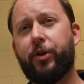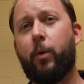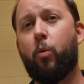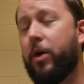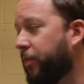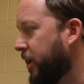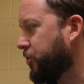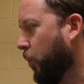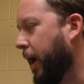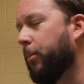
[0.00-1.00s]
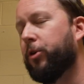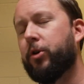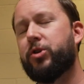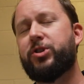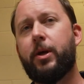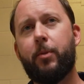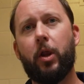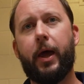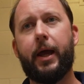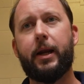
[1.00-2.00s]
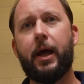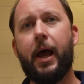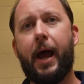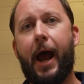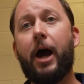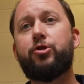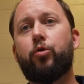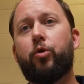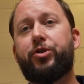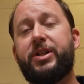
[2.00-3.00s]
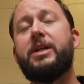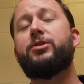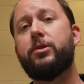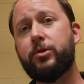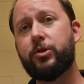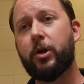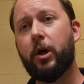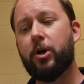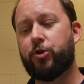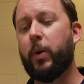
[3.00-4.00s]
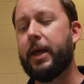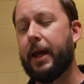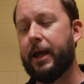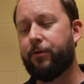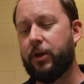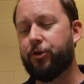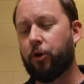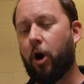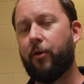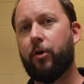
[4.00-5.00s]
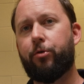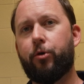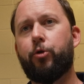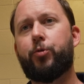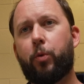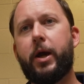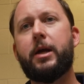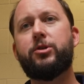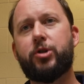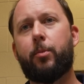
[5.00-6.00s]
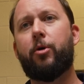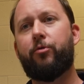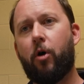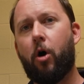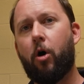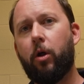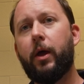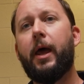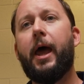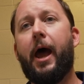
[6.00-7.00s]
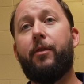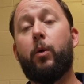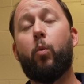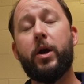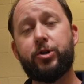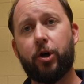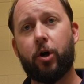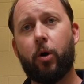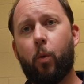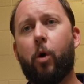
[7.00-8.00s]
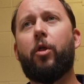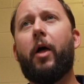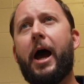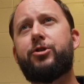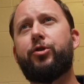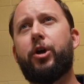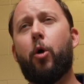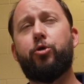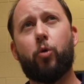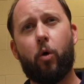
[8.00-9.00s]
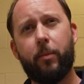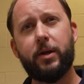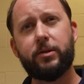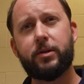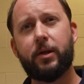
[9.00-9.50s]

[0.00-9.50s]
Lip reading: And with this, we're able to simulate actual seasons, so we can get these larvae through spring, summer, fall, and then winter, where they'll actually go dormant,